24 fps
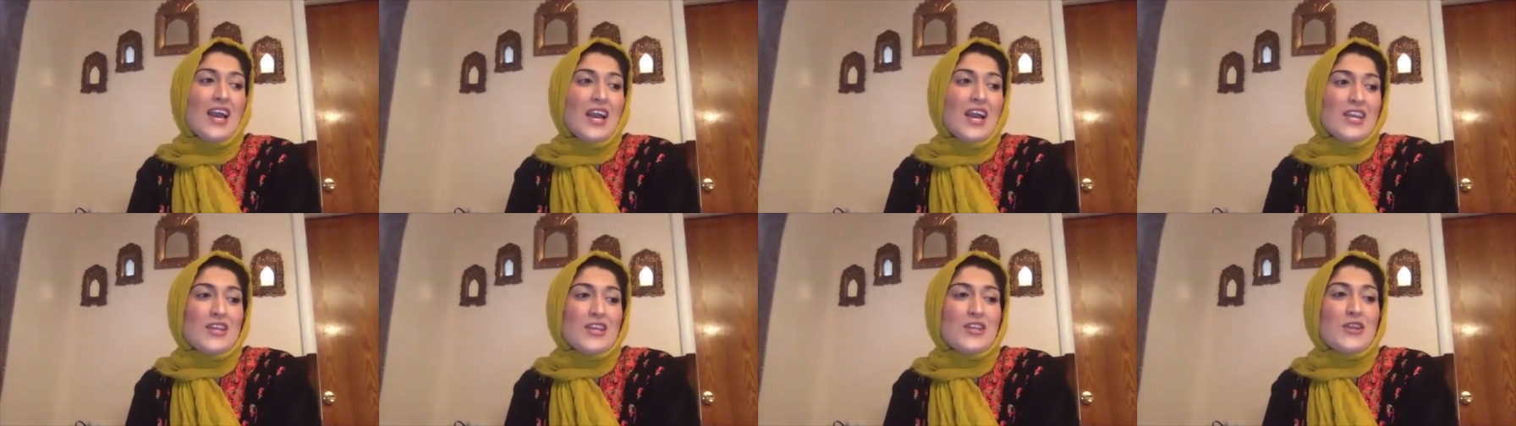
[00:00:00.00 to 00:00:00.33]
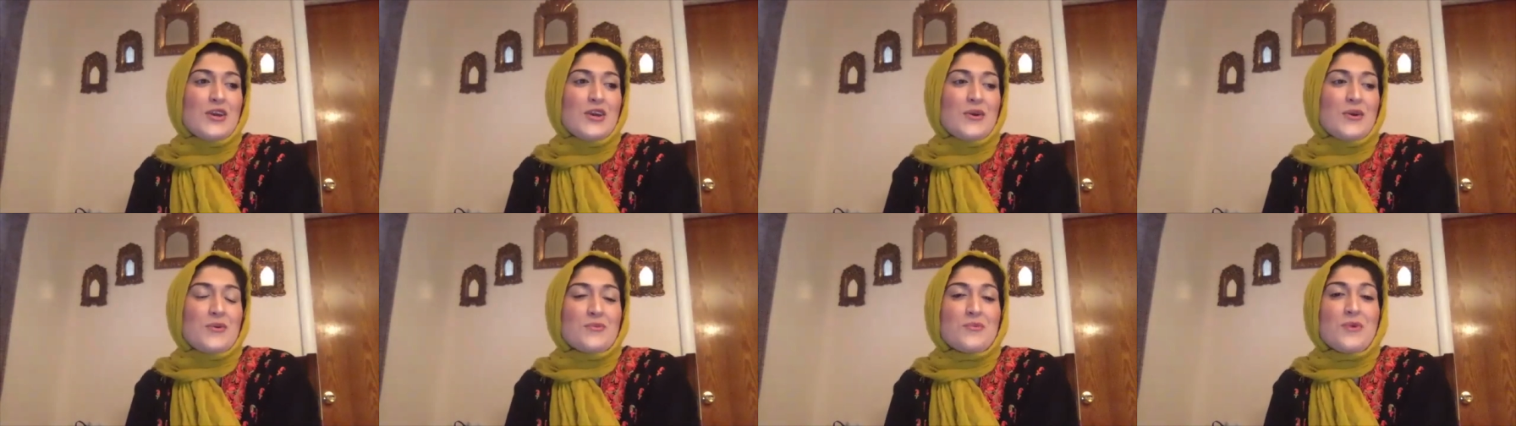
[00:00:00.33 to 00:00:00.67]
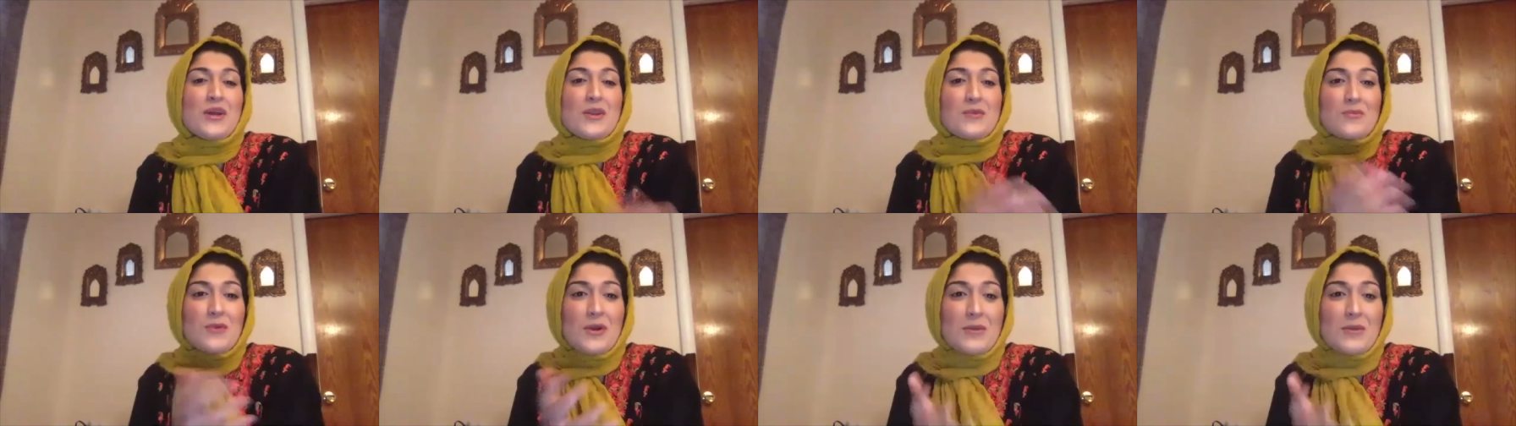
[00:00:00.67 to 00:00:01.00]
you know,
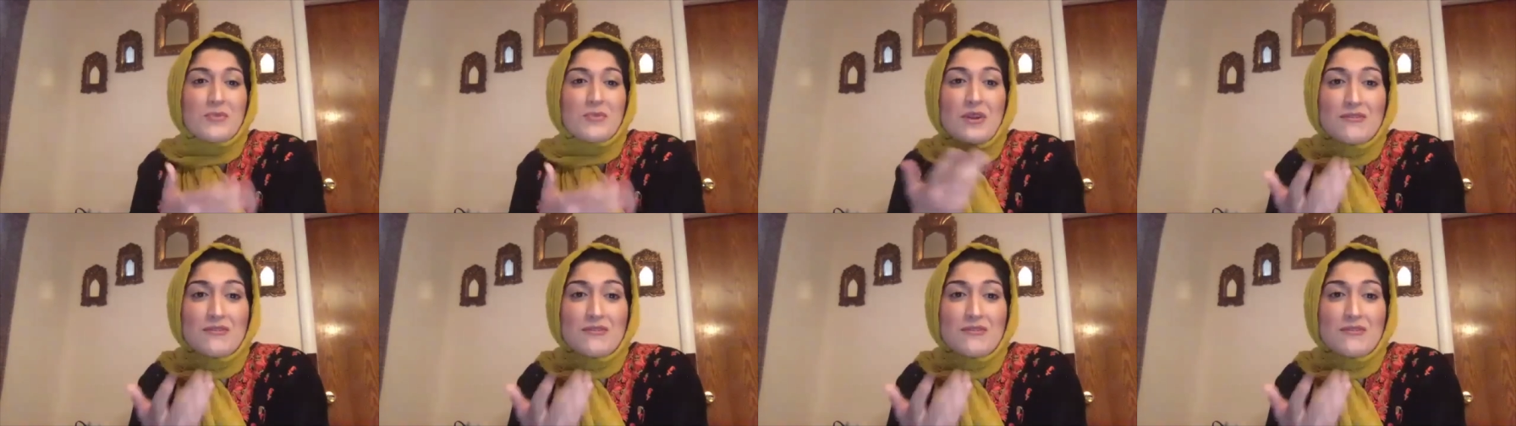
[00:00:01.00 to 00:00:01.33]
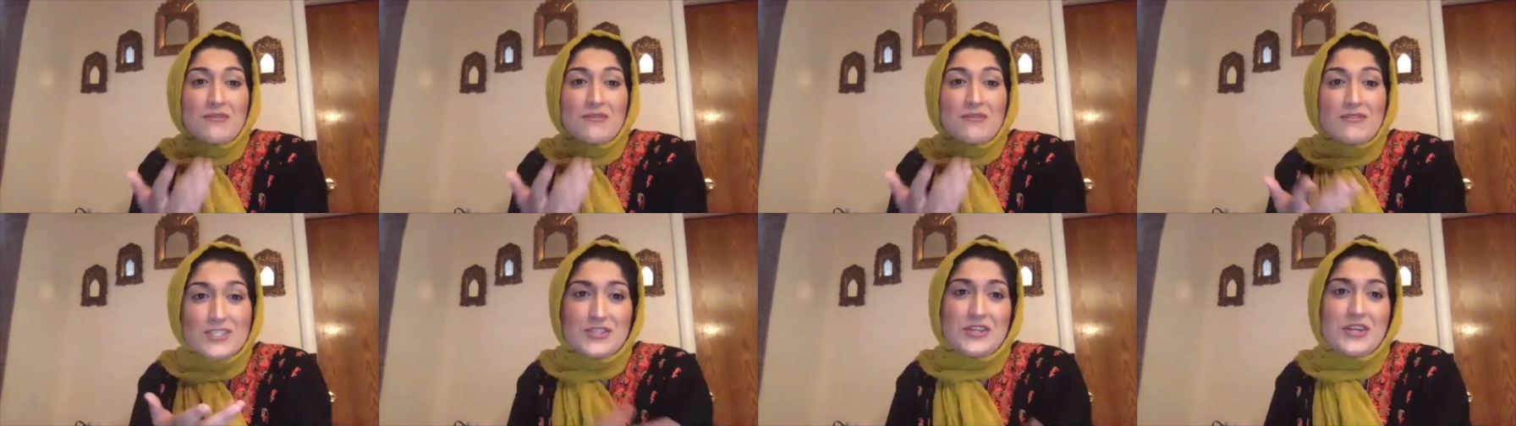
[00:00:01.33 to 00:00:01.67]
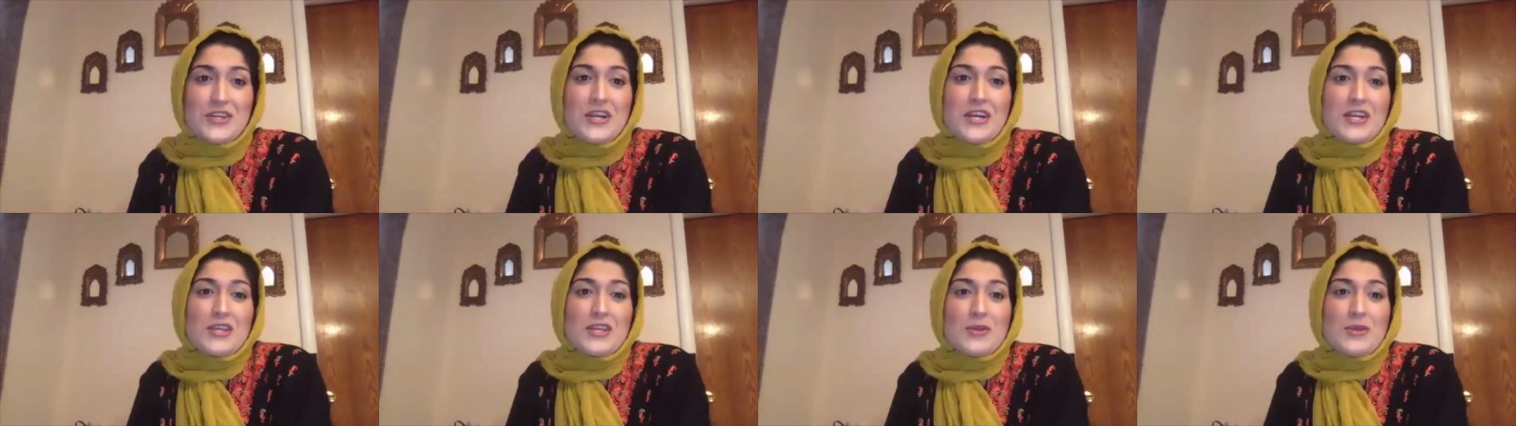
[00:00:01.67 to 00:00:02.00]
what
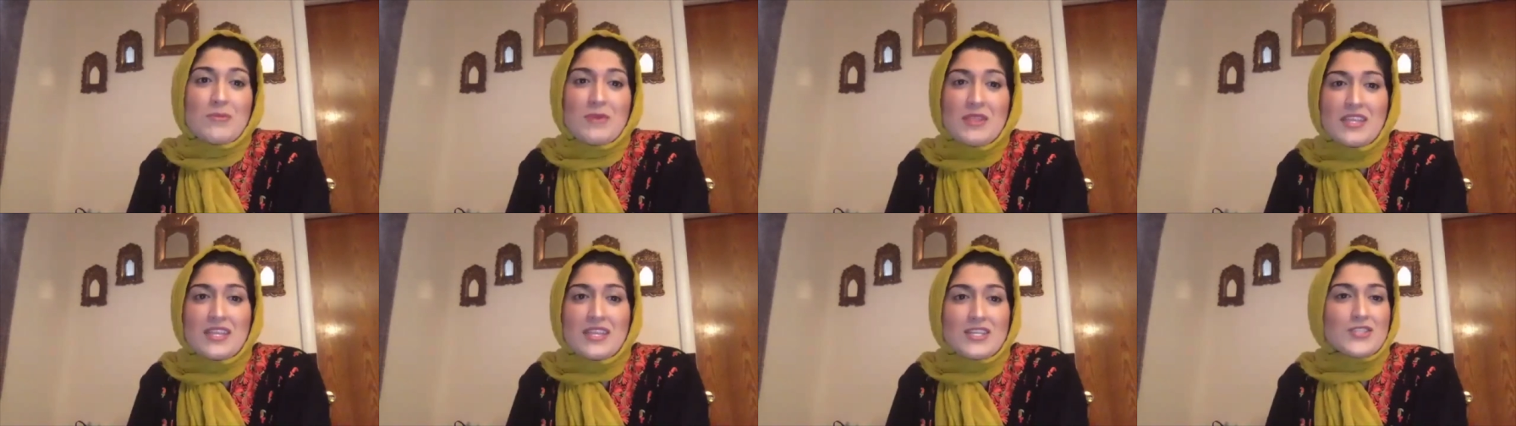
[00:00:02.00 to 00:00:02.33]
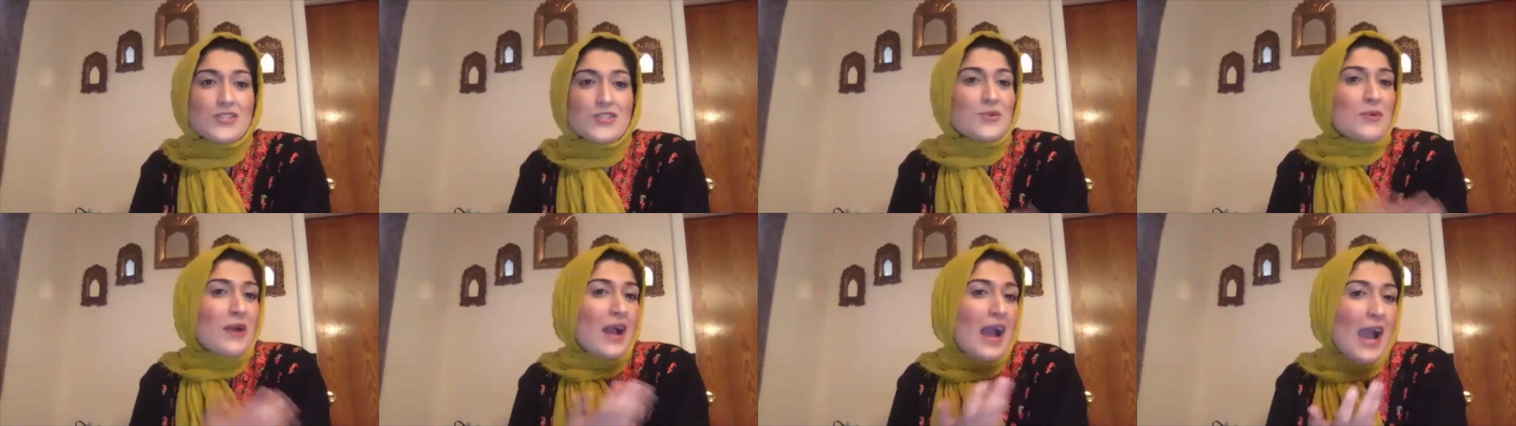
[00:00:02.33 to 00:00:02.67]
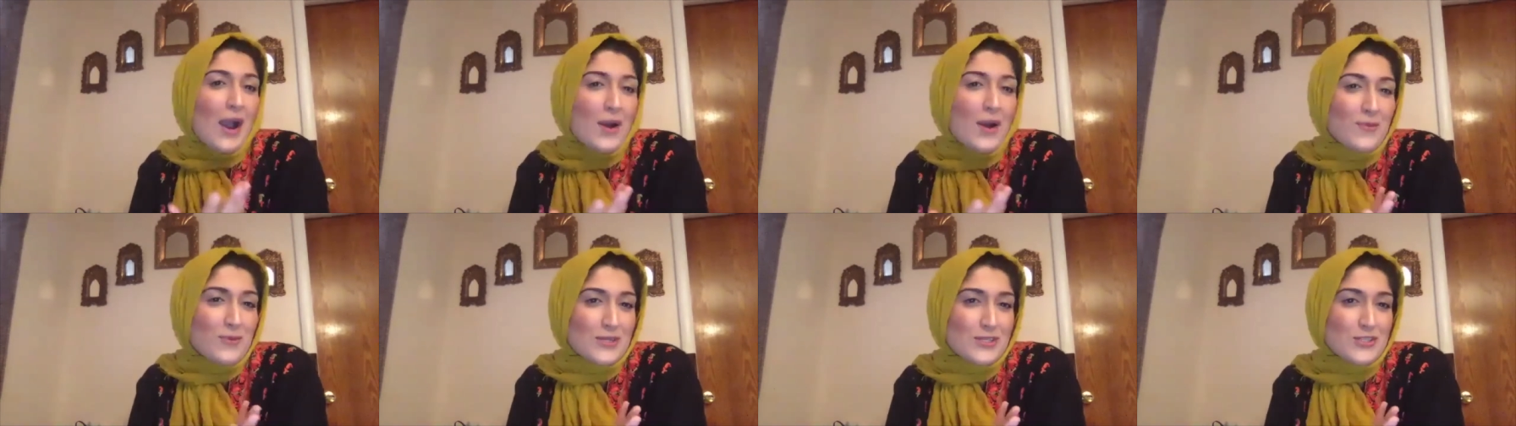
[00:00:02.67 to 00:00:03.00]
privileges you're accumulated to,
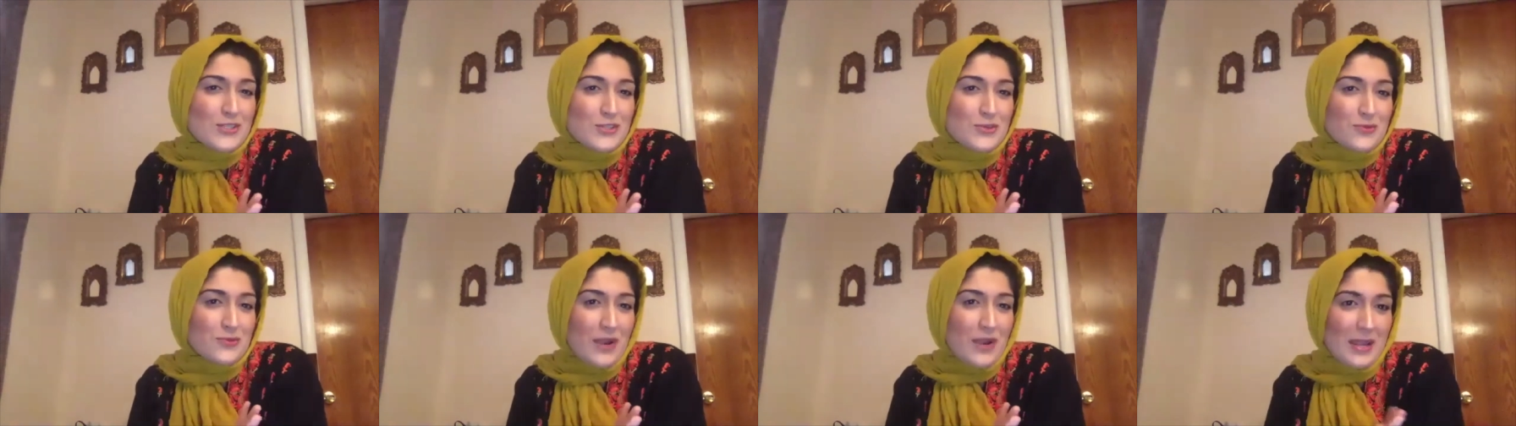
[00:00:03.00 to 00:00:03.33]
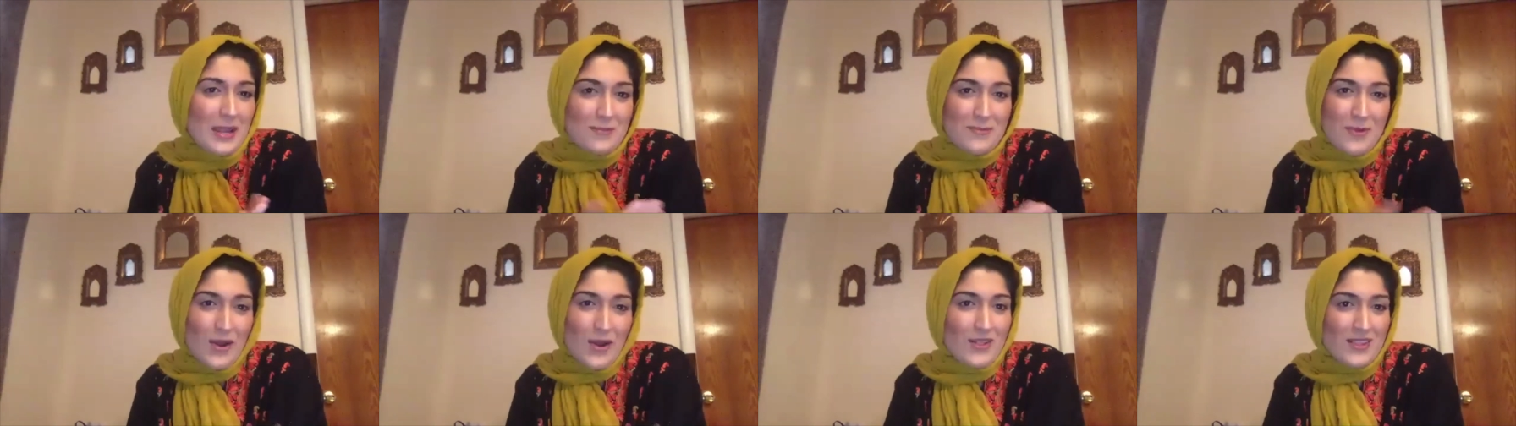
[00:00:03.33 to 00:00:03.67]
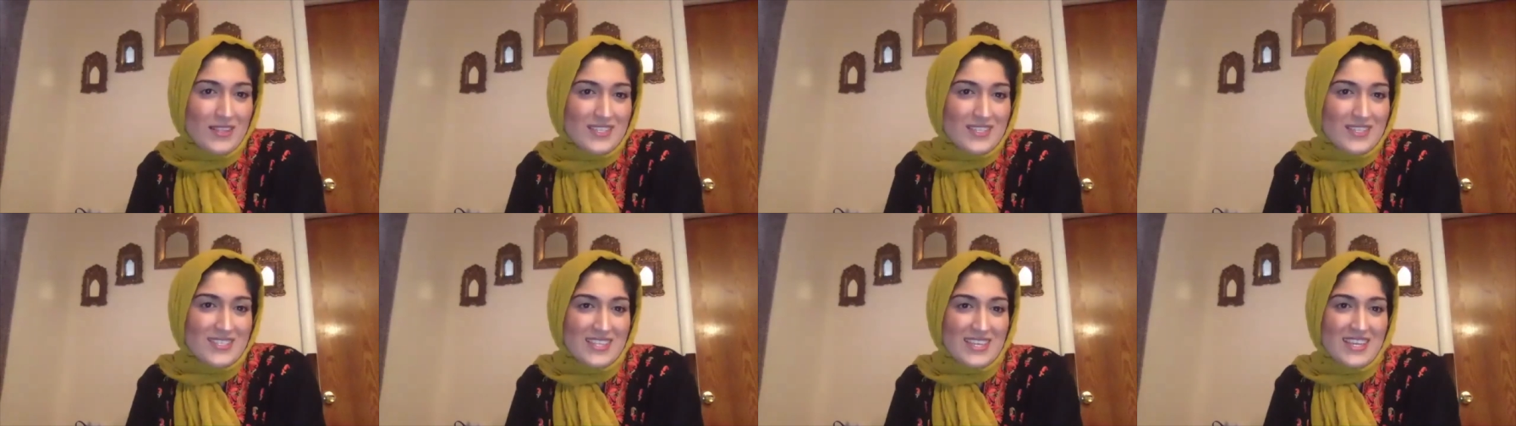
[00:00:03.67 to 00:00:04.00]
how would you write
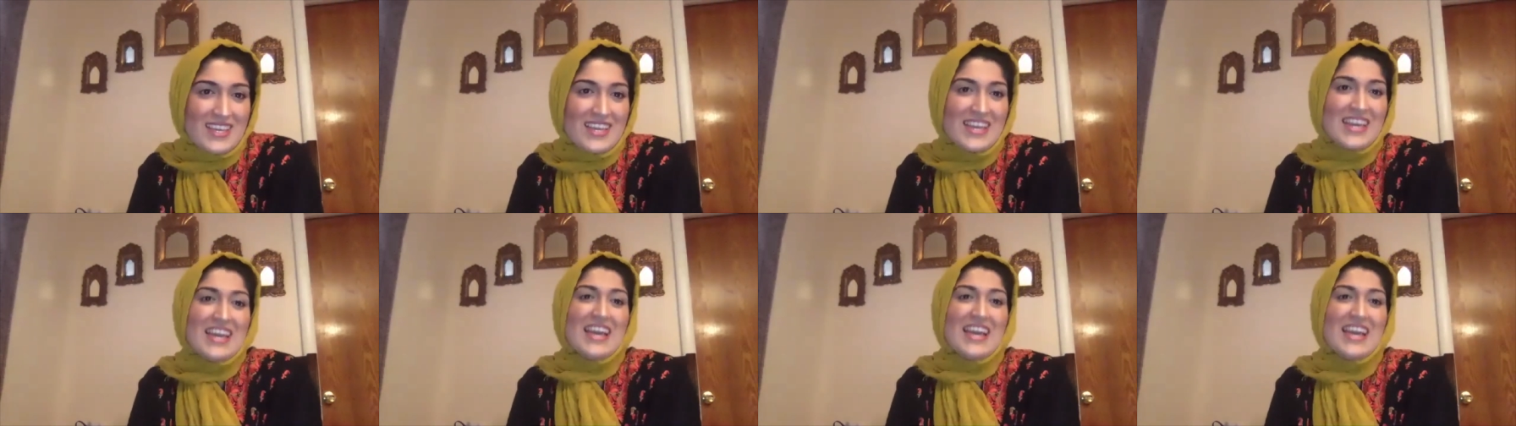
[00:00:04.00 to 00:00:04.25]
policy?